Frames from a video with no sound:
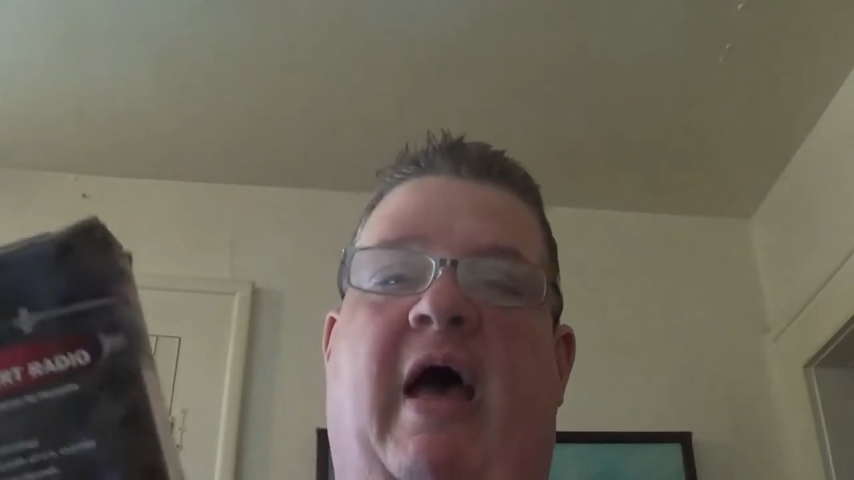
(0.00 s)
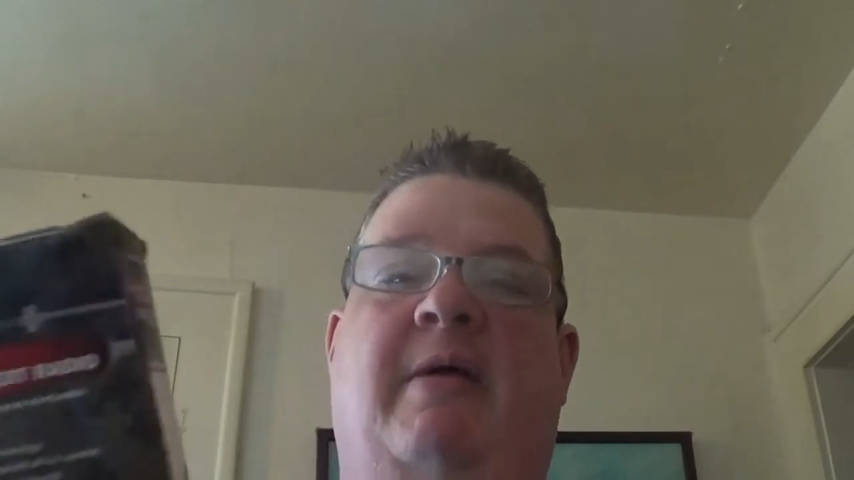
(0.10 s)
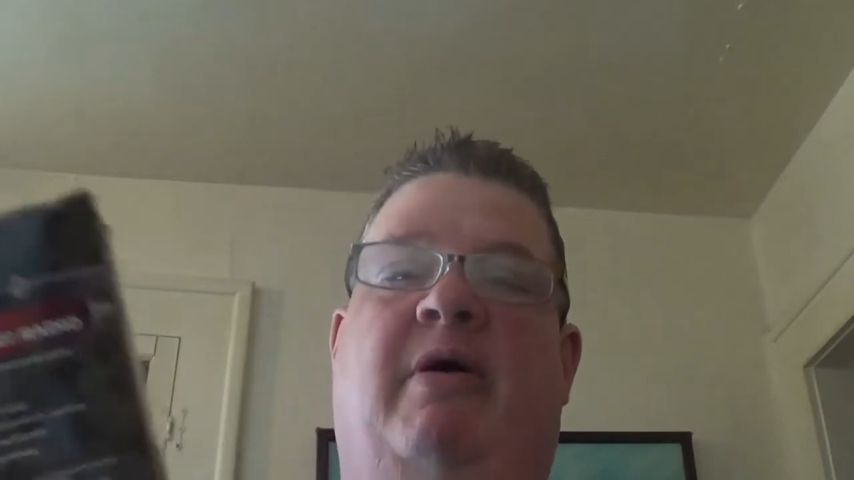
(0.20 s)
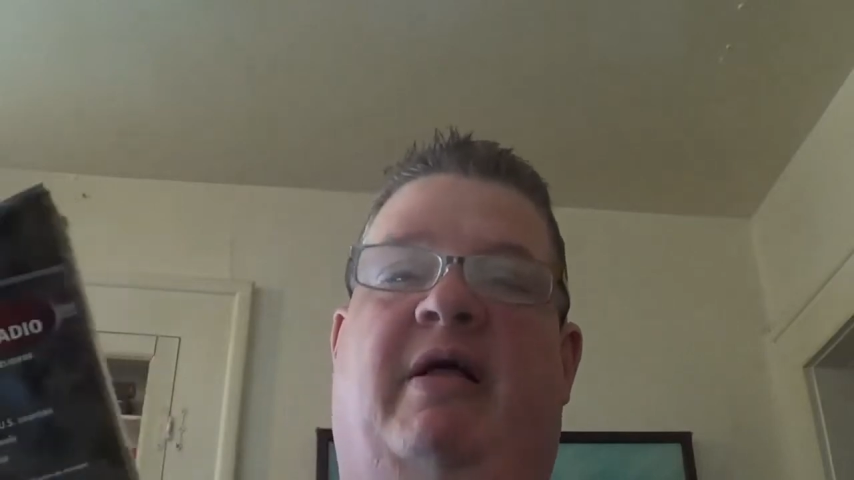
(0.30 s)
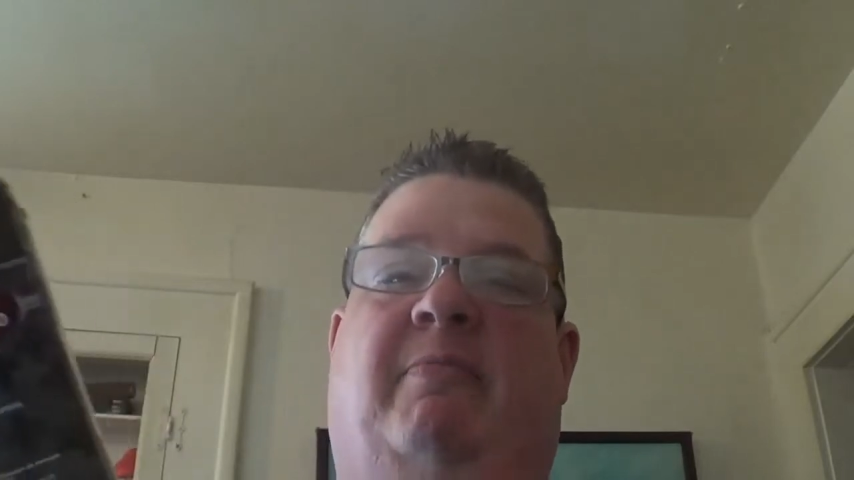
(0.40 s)

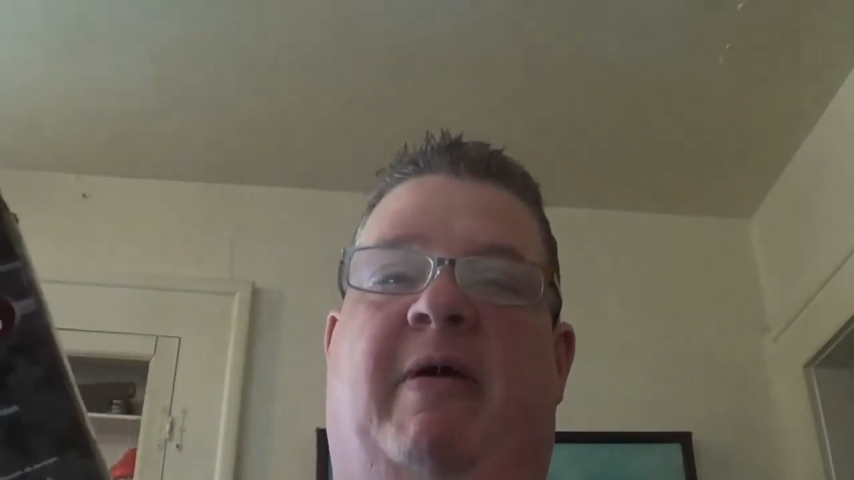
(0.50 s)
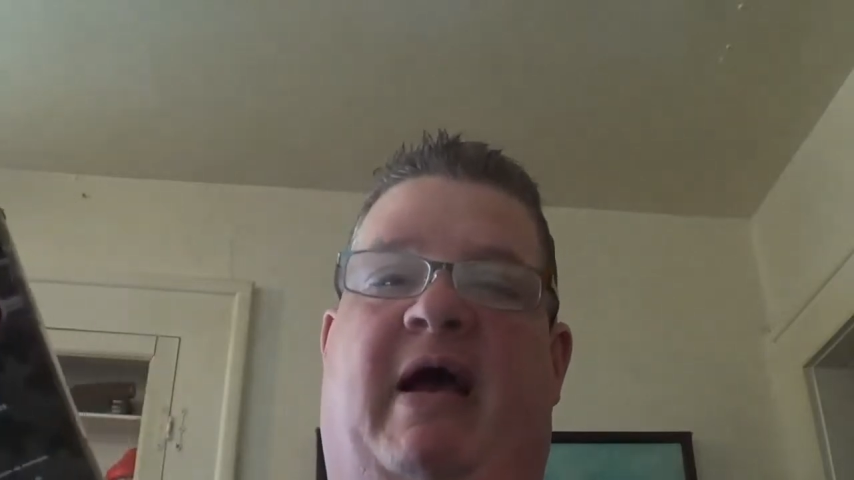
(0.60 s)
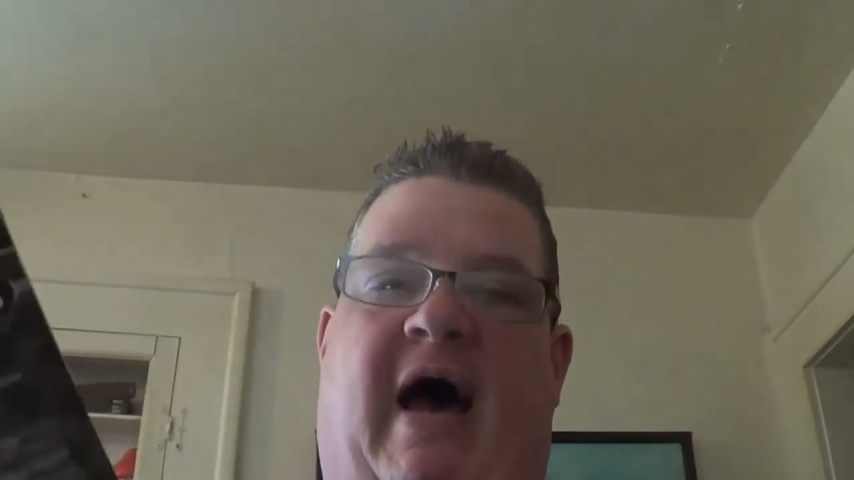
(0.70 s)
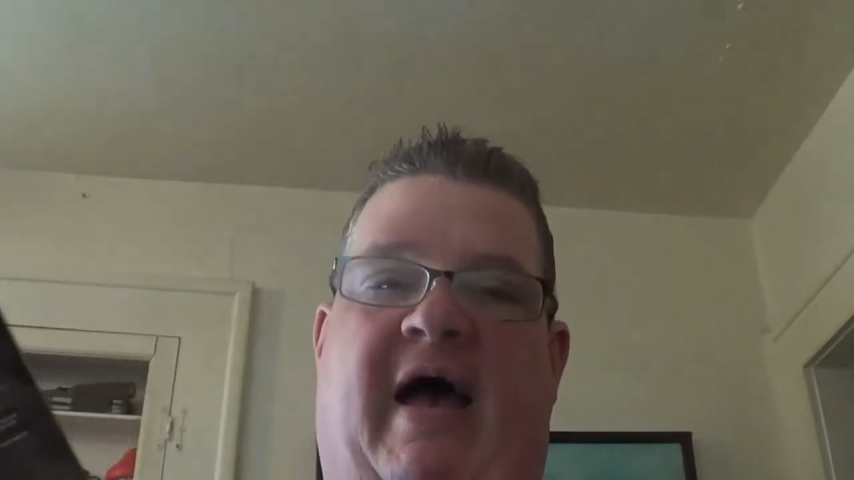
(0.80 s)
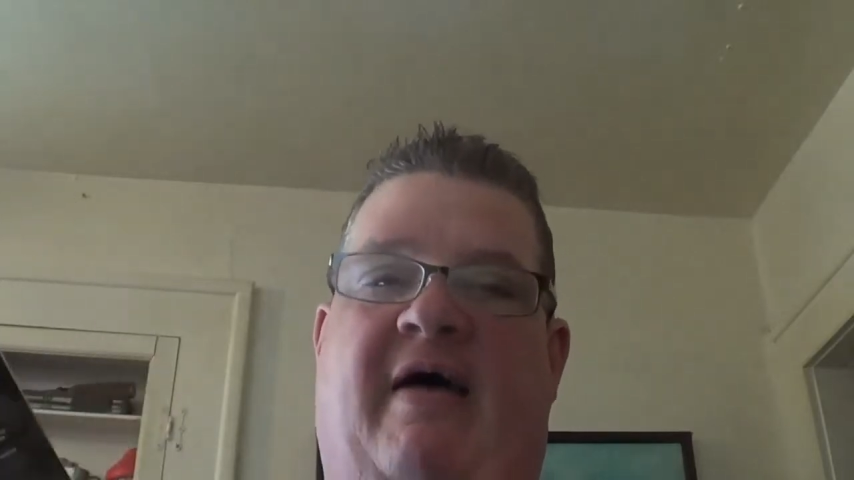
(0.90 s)
anybody like
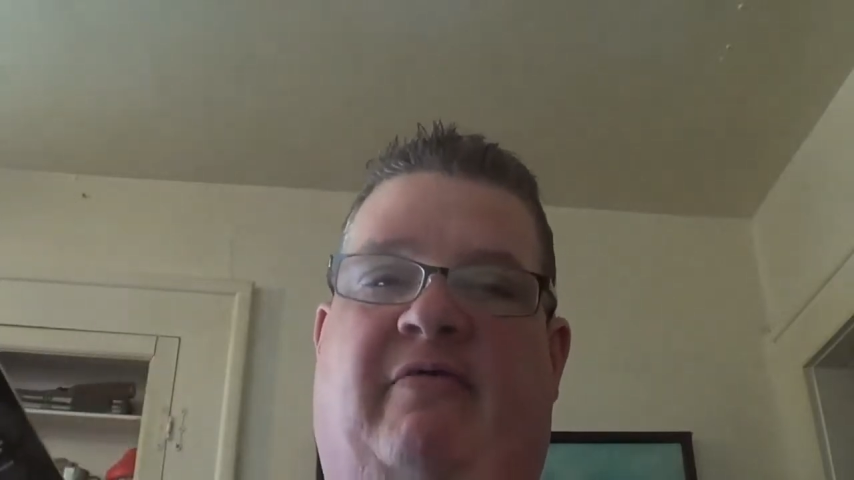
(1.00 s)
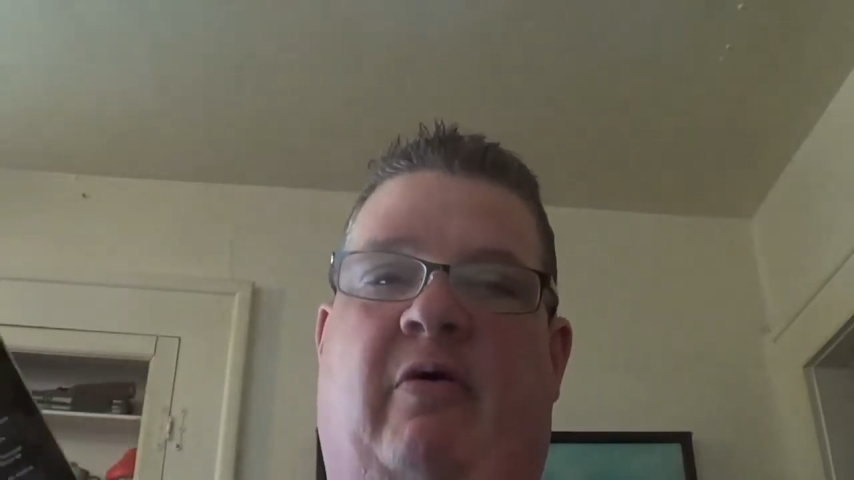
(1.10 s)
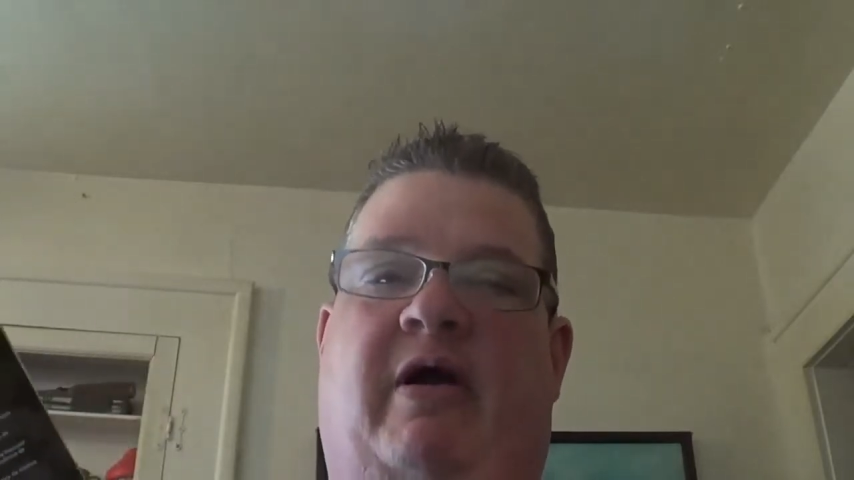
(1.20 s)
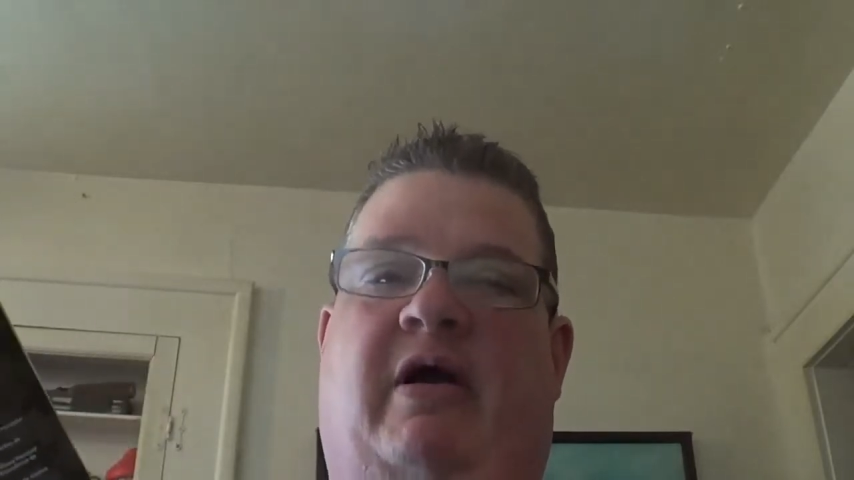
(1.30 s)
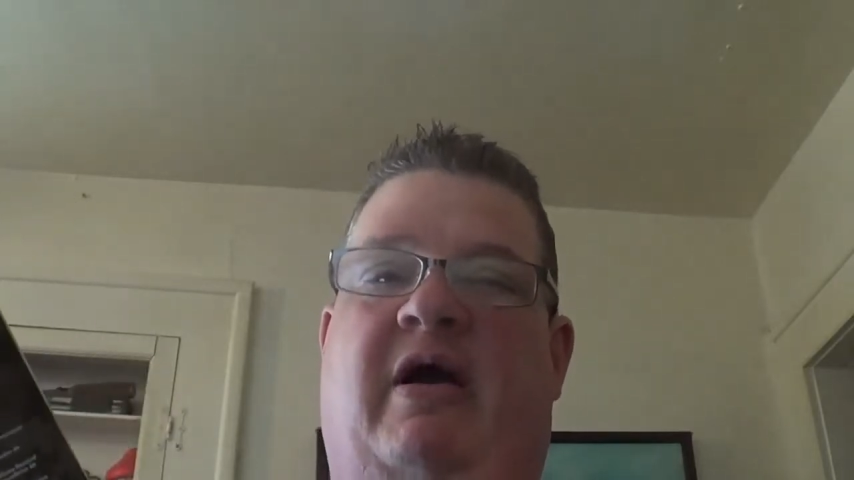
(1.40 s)
me, I have
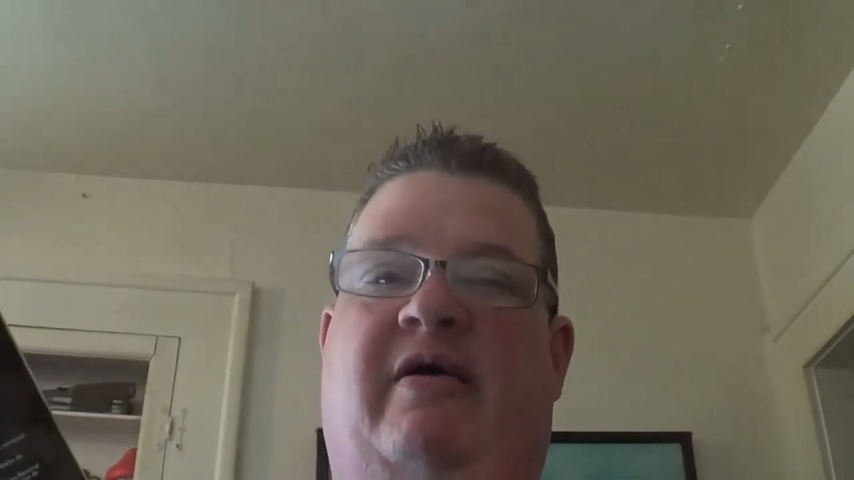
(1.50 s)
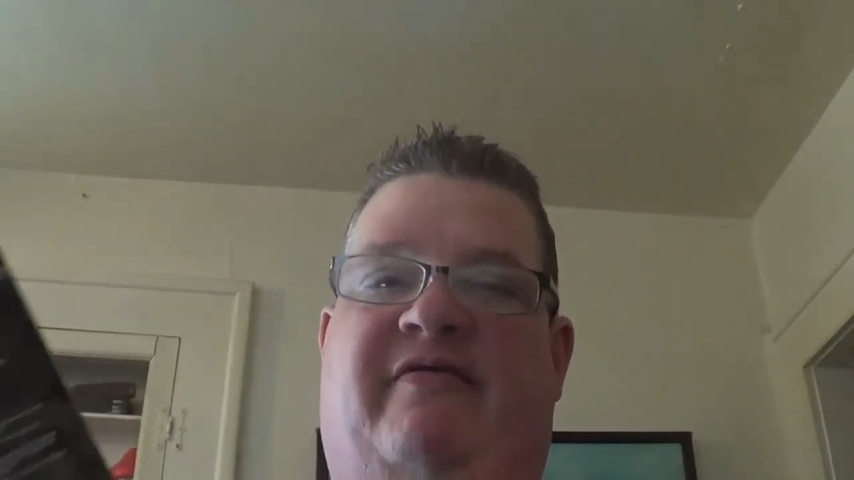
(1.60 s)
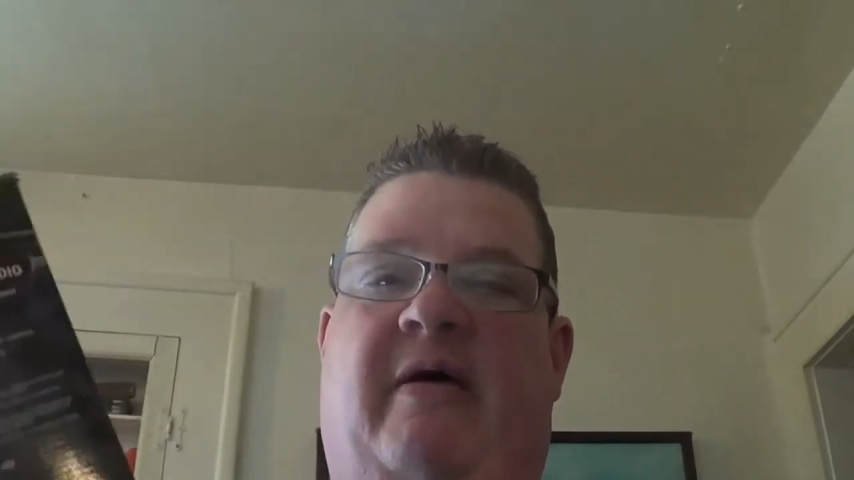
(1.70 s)
grandkids,